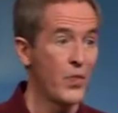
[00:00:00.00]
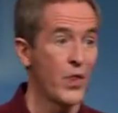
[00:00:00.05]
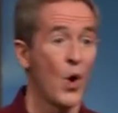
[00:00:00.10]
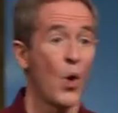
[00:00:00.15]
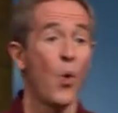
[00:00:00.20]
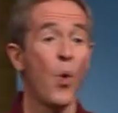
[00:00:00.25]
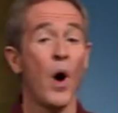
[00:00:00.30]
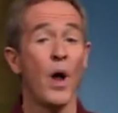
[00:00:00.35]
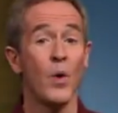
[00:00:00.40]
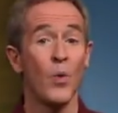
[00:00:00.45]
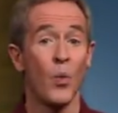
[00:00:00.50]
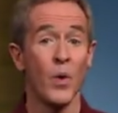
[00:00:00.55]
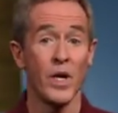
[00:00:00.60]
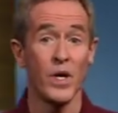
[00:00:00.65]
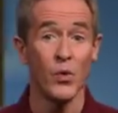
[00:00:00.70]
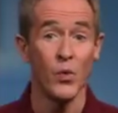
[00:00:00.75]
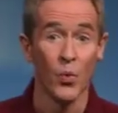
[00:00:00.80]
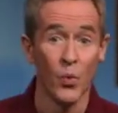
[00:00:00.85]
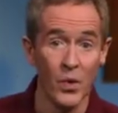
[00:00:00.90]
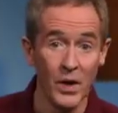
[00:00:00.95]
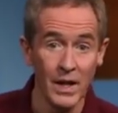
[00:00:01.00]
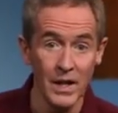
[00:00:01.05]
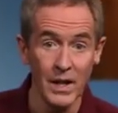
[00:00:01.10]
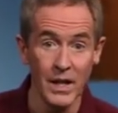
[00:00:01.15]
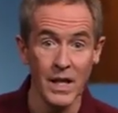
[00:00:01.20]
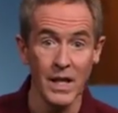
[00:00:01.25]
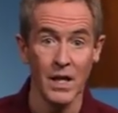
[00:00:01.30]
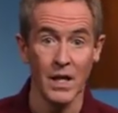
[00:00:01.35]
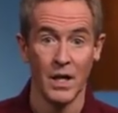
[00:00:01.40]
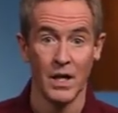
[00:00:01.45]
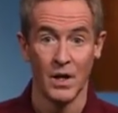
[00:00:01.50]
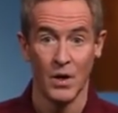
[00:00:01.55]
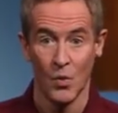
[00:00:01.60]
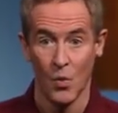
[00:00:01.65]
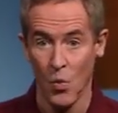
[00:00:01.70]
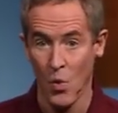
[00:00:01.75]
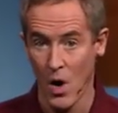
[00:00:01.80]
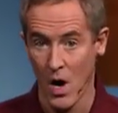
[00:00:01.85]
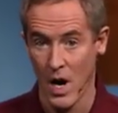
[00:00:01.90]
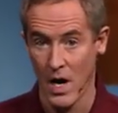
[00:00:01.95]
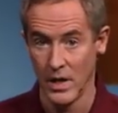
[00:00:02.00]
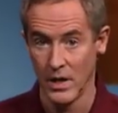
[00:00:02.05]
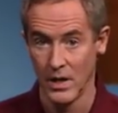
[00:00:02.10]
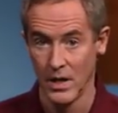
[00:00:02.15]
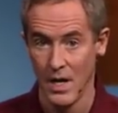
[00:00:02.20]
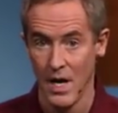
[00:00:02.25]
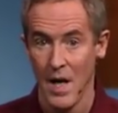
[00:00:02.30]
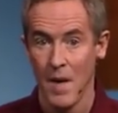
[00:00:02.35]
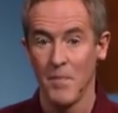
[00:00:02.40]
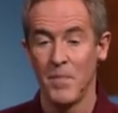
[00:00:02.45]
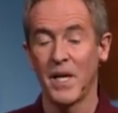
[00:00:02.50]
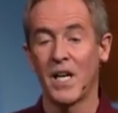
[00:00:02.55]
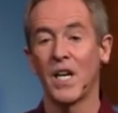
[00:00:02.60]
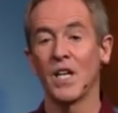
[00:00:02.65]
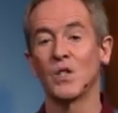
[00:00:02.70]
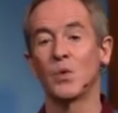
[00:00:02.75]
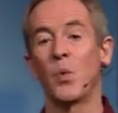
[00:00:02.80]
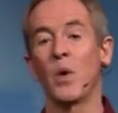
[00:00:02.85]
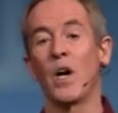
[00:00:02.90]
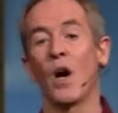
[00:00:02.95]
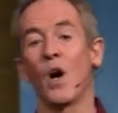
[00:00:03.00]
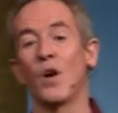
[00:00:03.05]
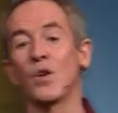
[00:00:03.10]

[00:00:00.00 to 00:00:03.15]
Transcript: what we really want because we are